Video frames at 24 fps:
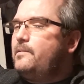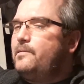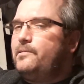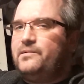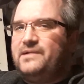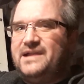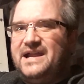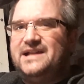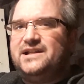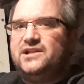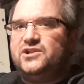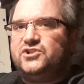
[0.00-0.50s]

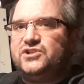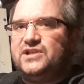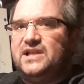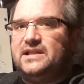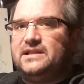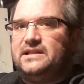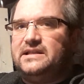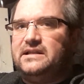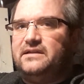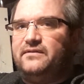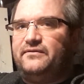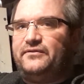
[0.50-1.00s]
Kind of
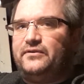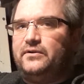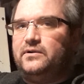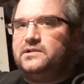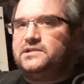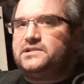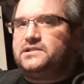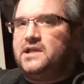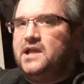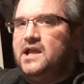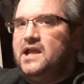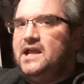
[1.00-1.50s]
gently at
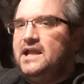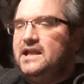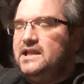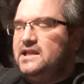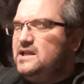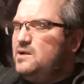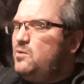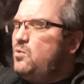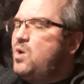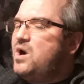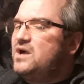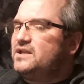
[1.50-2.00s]
first.
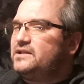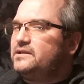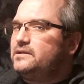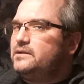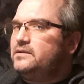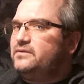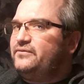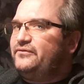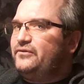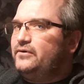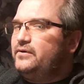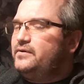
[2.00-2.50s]
He walked a
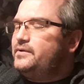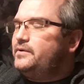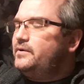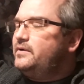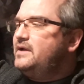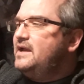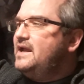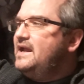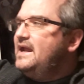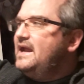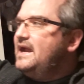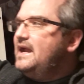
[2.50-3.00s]
little further,
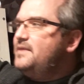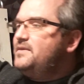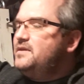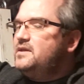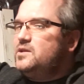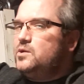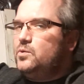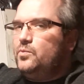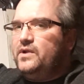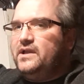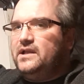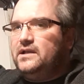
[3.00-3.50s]
and then
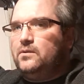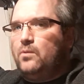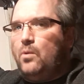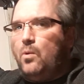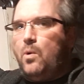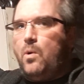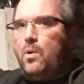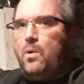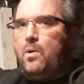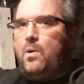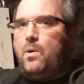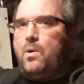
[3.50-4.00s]
the wind
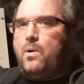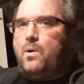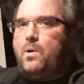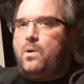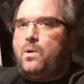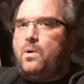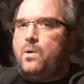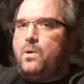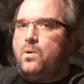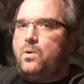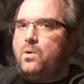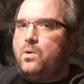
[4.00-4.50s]

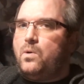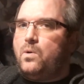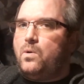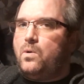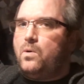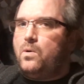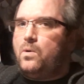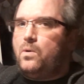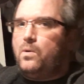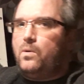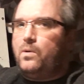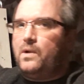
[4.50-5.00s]

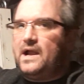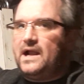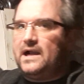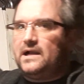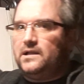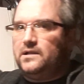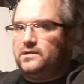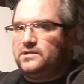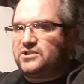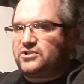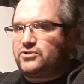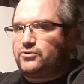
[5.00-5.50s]
got a
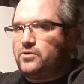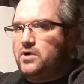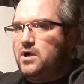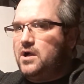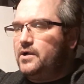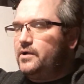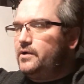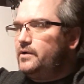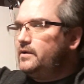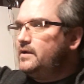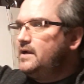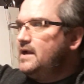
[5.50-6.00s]
little
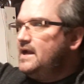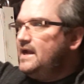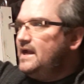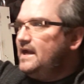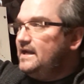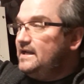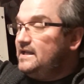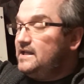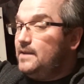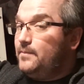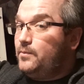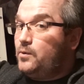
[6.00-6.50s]
stronger.
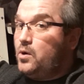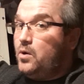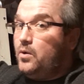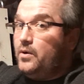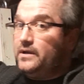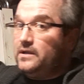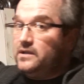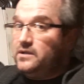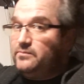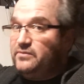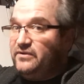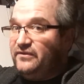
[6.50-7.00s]
And he kept going
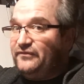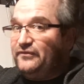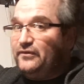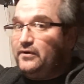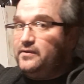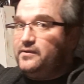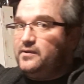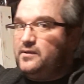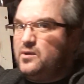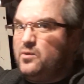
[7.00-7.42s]
a little bit further.